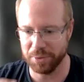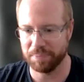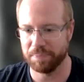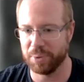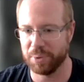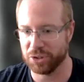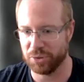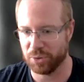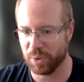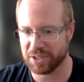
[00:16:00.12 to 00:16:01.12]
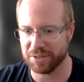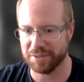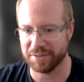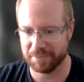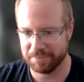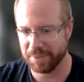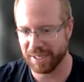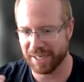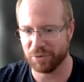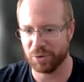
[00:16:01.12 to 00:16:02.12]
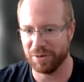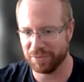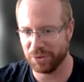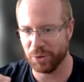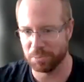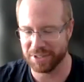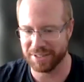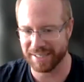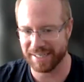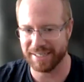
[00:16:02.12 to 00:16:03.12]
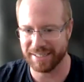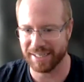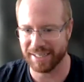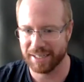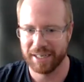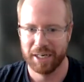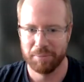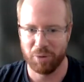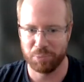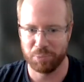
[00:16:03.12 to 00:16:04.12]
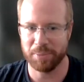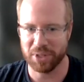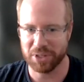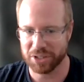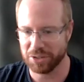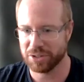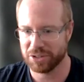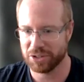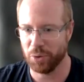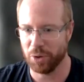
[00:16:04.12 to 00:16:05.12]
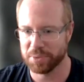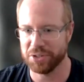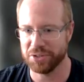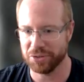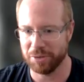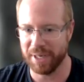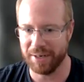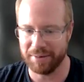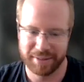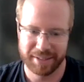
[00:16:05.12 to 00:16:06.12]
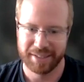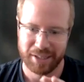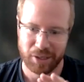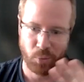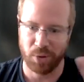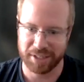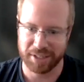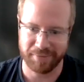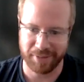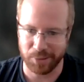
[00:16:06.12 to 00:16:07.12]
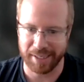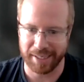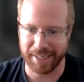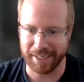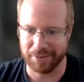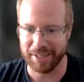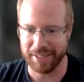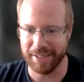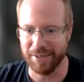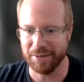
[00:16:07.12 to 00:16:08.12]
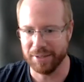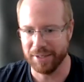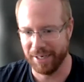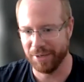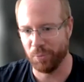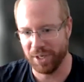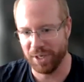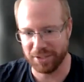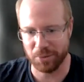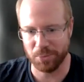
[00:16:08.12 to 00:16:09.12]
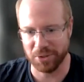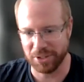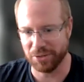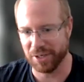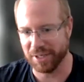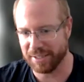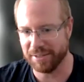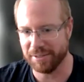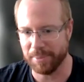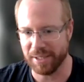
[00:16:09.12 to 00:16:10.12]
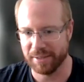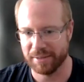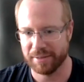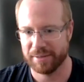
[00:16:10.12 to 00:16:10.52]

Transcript: we put 2 questions, but they have quite a few options they can tick. But pretty much those 2 options are about what's giving you a headache right now, and then where do you want your IT to be?